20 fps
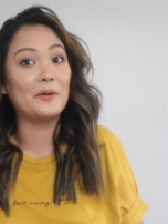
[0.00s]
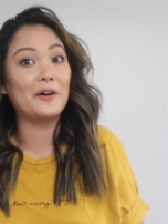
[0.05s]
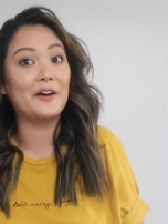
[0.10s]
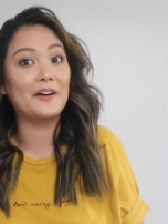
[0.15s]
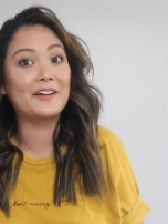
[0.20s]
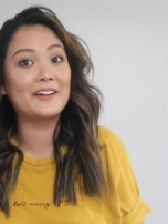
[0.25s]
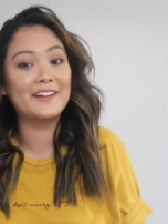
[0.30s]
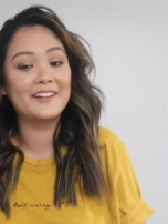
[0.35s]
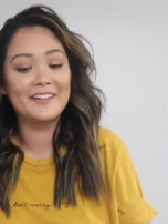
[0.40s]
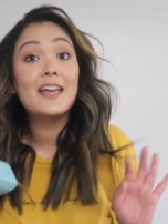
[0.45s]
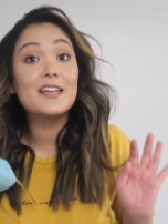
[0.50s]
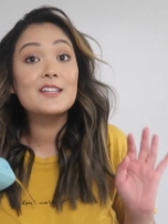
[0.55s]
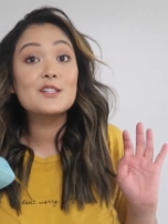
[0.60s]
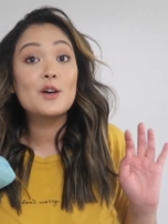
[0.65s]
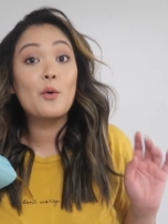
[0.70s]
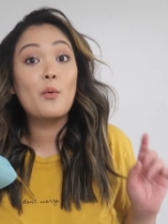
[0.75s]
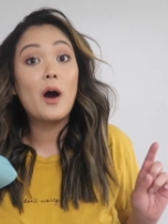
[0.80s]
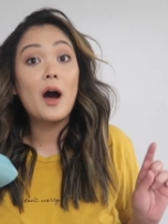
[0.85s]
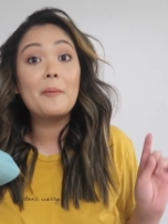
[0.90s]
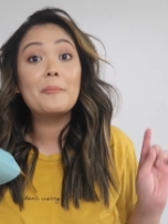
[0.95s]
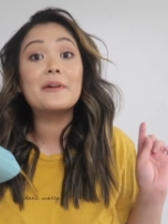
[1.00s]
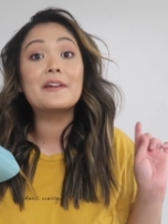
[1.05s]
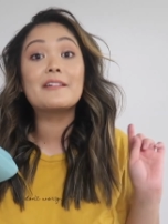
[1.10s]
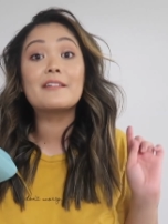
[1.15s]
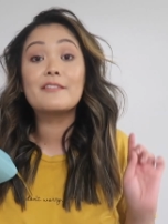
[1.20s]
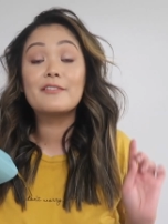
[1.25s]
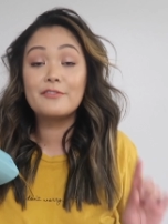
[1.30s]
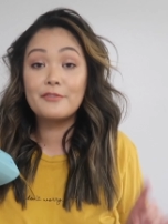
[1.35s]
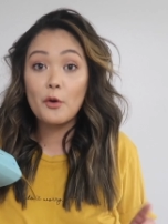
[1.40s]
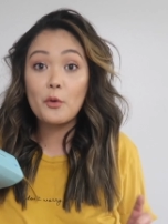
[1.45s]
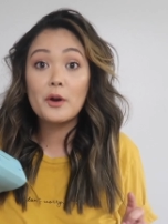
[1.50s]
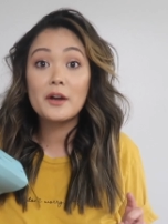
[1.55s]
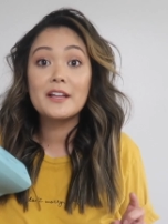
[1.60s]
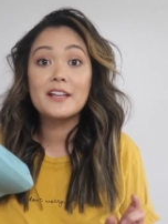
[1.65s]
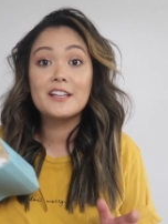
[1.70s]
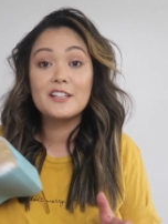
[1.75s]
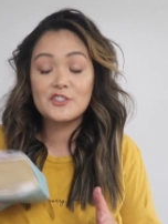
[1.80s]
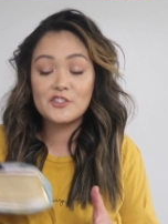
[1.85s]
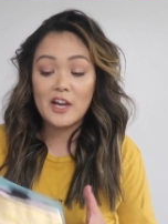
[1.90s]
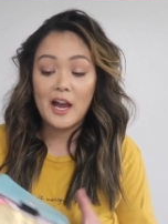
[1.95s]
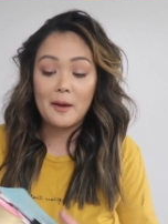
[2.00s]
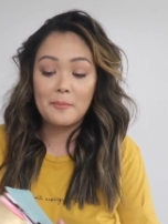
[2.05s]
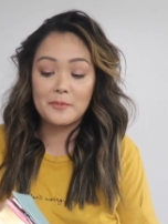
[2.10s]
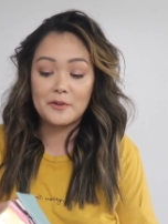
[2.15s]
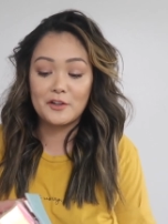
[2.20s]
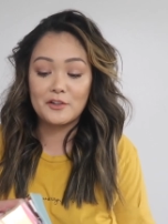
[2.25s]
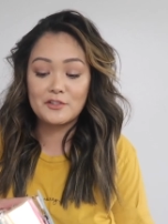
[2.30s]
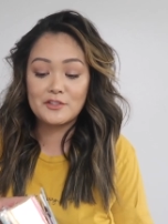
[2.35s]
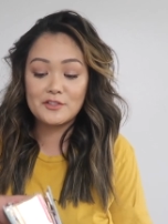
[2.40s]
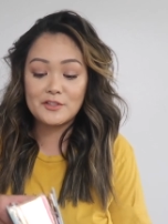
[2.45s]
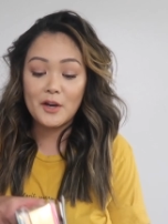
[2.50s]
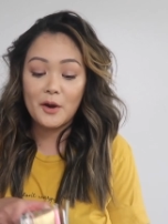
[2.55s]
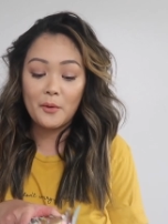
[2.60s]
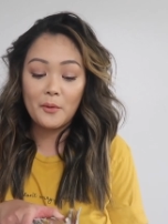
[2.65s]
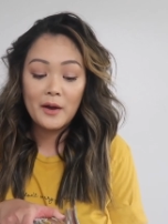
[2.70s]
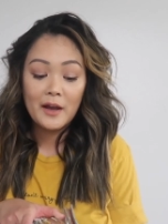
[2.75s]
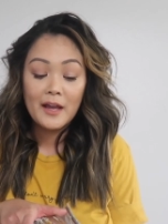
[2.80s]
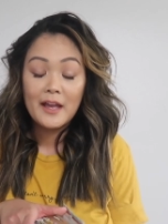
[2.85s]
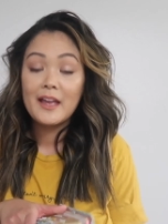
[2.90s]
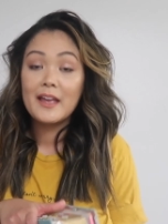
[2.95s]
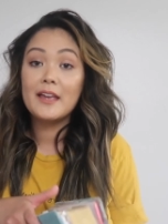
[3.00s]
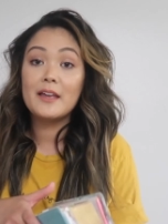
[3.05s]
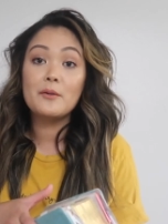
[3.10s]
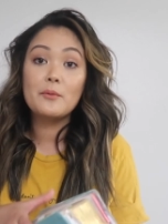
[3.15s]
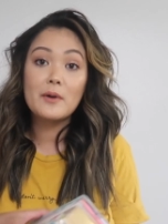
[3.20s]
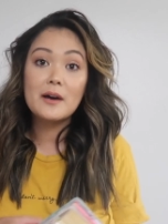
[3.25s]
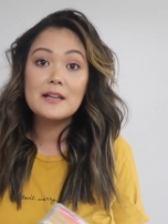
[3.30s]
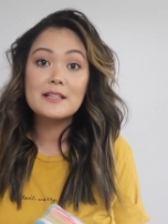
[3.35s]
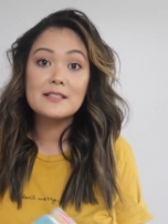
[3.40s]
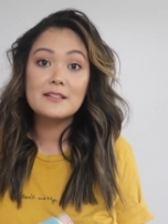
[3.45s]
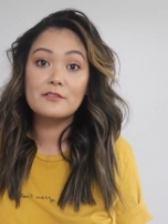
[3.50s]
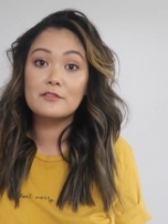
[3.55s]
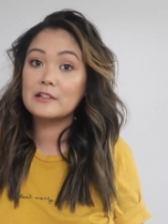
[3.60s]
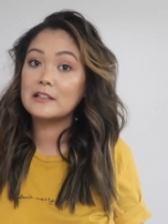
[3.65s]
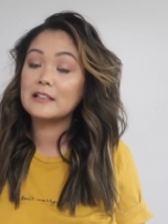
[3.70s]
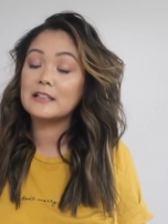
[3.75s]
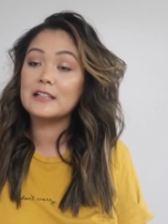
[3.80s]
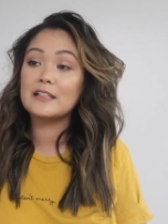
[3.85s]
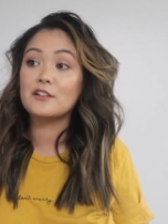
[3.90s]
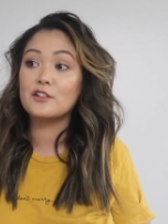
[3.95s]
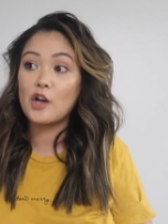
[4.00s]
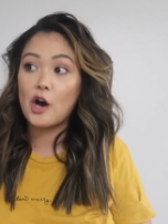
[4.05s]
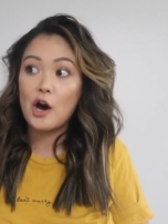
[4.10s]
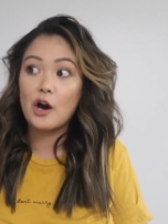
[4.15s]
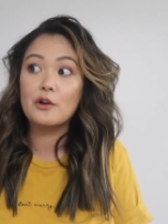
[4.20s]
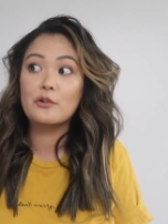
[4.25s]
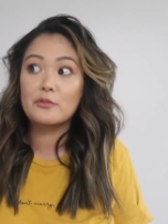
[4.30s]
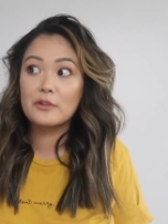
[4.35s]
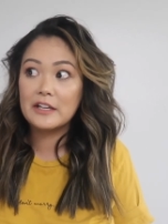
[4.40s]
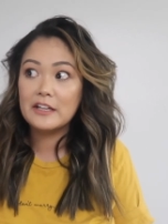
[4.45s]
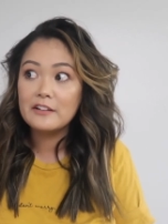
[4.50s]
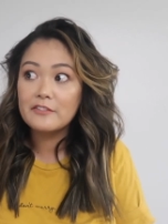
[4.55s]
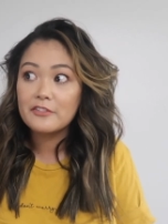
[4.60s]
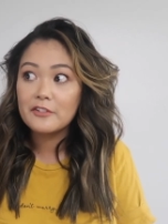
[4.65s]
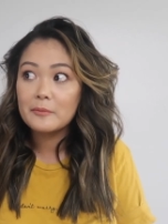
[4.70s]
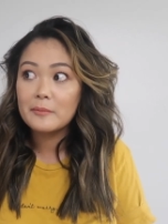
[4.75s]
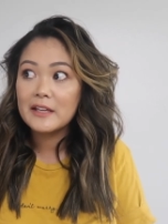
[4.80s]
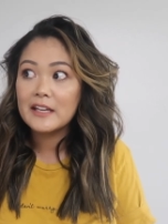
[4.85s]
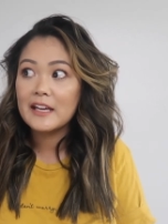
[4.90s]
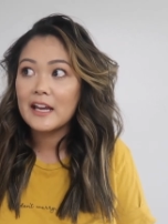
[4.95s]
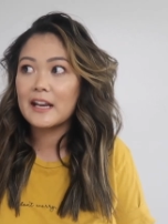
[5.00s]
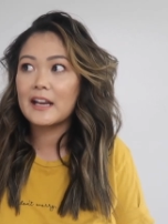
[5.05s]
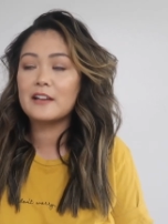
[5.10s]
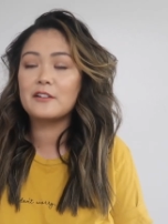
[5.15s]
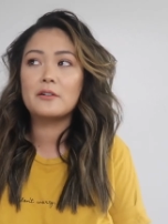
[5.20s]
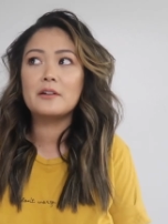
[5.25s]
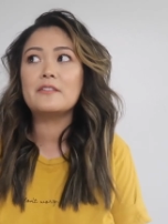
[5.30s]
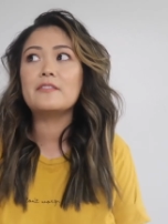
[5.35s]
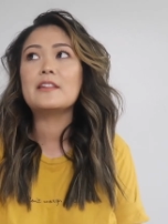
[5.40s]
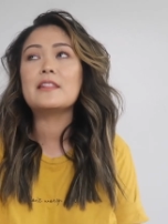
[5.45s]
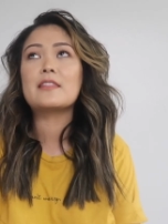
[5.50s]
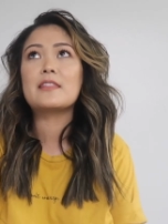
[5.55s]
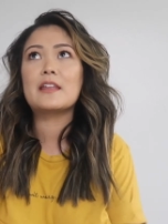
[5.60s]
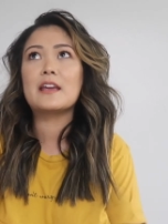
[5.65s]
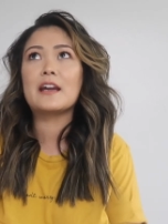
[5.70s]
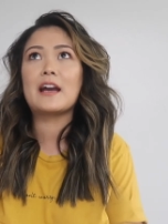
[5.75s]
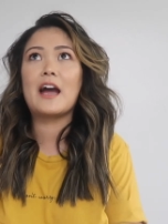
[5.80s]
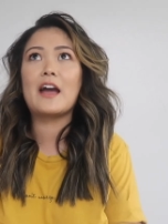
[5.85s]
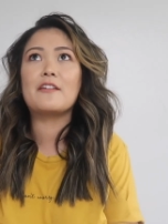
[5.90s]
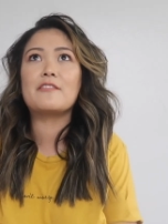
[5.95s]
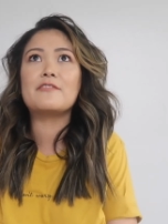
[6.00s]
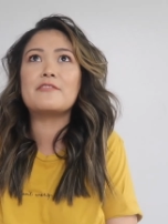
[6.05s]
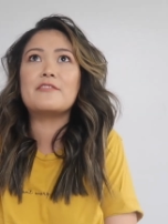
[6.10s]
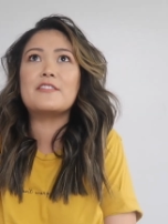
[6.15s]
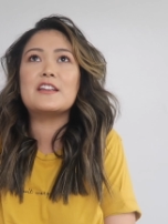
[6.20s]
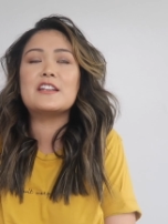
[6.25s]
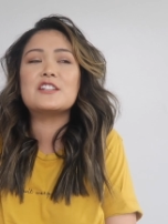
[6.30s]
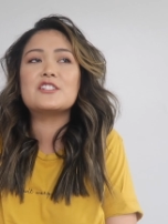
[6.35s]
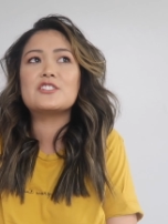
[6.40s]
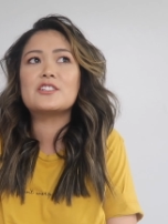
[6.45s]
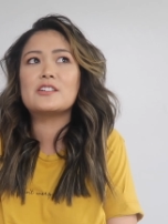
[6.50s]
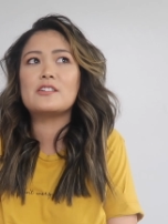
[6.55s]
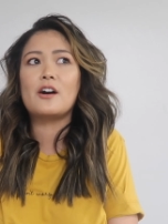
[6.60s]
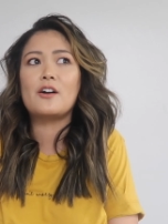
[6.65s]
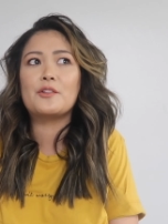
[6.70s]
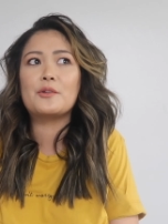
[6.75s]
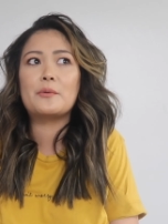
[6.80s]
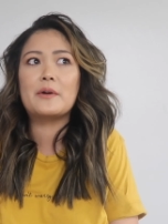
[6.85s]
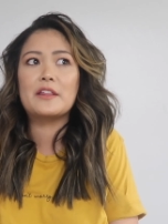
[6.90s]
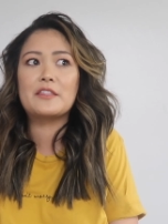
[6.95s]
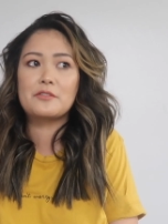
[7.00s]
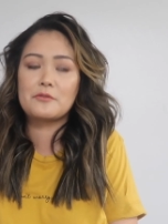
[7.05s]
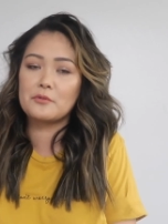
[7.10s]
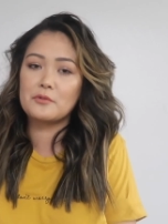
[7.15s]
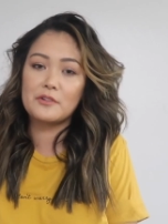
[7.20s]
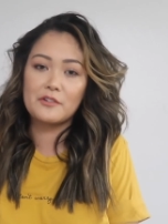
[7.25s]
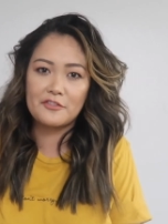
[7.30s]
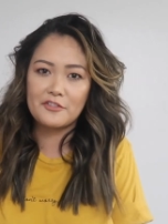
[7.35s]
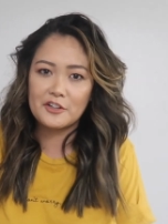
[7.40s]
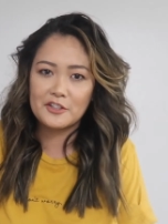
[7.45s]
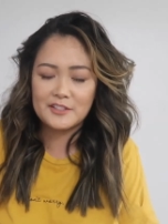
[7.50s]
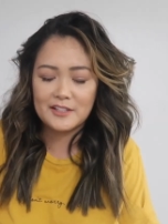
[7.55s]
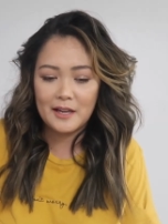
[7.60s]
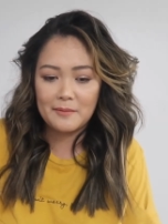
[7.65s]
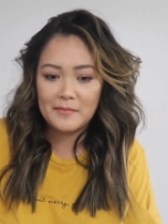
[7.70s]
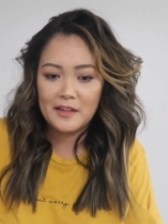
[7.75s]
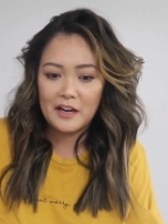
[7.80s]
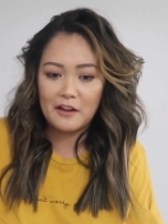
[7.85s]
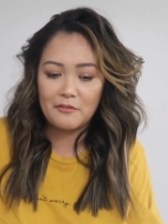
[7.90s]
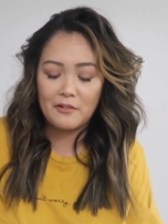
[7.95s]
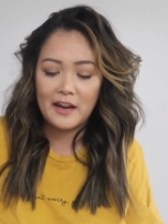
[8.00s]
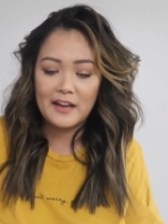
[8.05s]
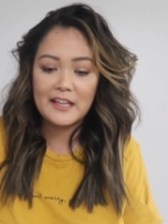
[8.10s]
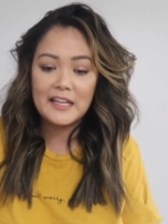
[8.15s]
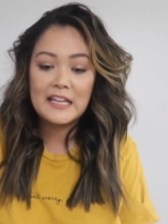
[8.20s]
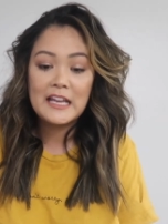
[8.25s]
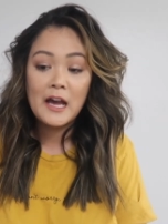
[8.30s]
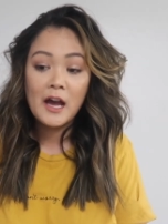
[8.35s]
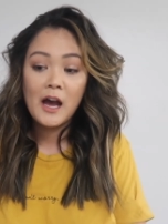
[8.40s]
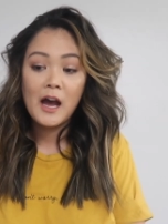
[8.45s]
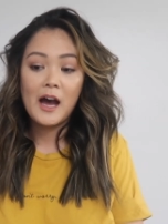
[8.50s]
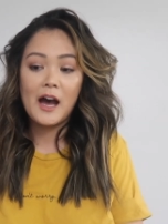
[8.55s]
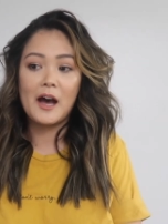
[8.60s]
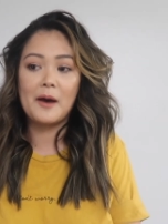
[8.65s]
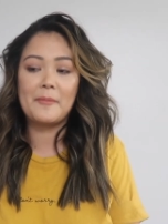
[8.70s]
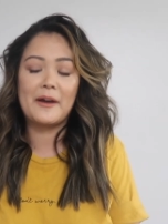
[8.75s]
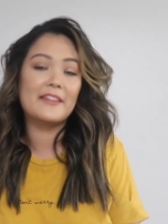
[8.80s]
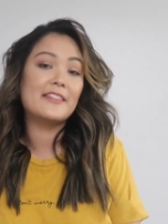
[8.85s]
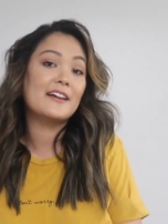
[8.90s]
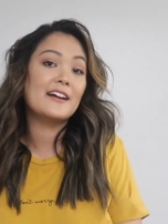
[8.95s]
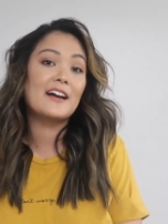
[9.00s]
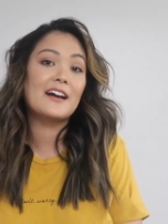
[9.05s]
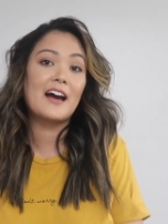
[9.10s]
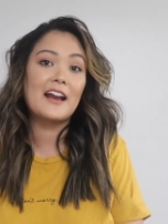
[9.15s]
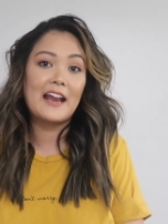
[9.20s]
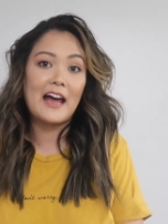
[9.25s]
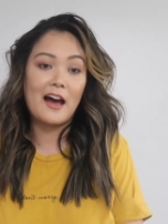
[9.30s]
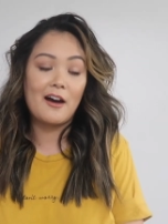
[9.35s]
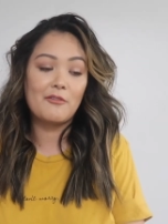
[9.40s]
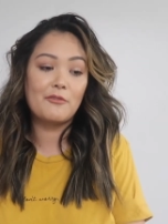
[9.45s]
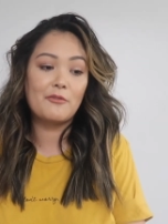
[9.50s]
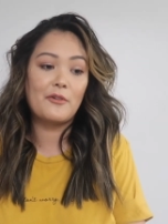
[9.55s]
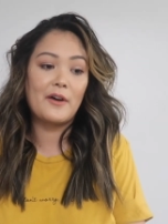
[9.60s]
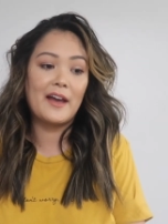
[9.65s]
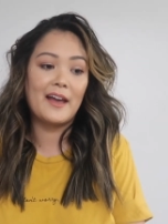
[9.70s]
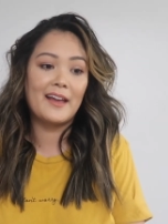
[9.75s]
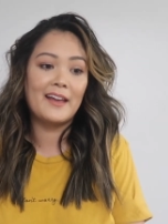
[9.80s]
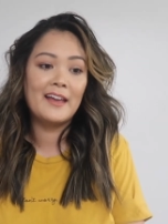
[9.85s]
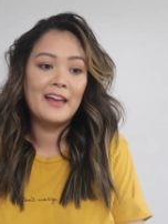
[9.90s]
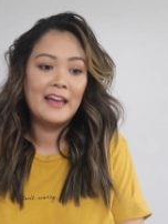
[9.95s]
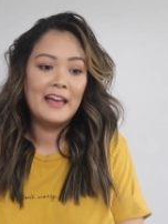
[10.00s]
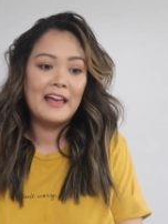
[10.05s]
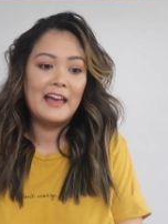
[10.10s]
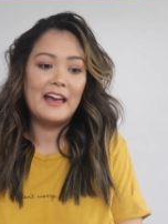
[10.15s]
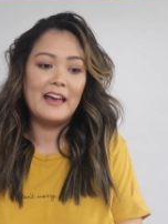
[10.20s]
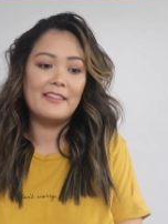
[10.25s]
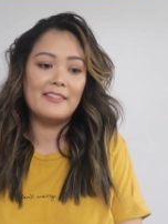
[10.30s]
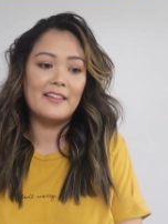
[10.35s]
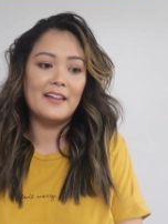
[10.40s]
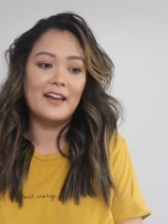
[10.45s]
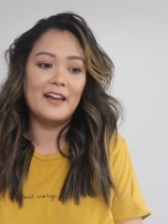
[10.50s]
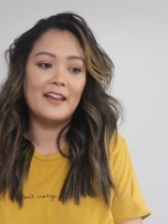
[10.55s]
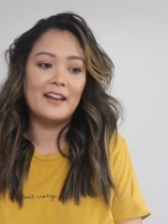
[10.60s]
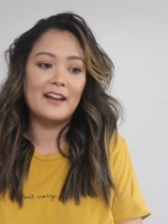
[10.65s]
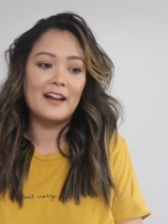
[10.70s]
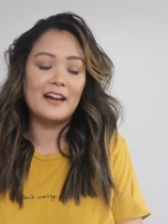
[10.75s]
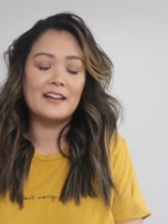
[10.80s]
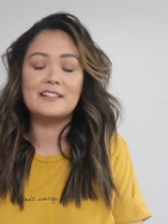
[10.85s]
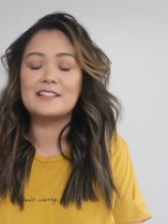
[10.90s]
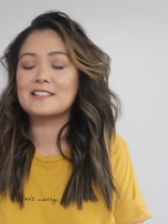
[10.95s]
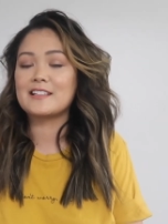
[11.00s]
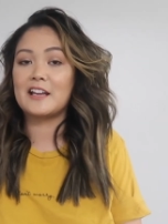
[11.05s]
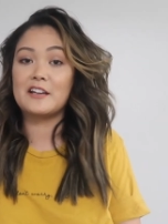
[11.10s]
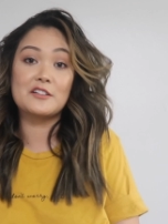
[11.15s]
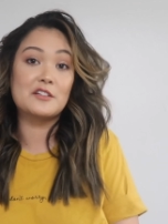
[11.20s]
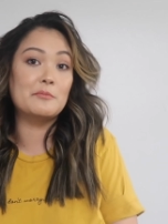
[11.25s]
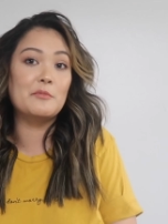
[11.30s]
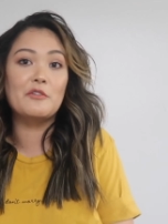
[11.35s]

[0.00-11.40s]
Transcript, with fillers: book. It's a whopping 40 chapters, so it was a really long read for me and I don't even think I finished it all the way through the first time that I read it. Um, I think I got halfway and then I decided to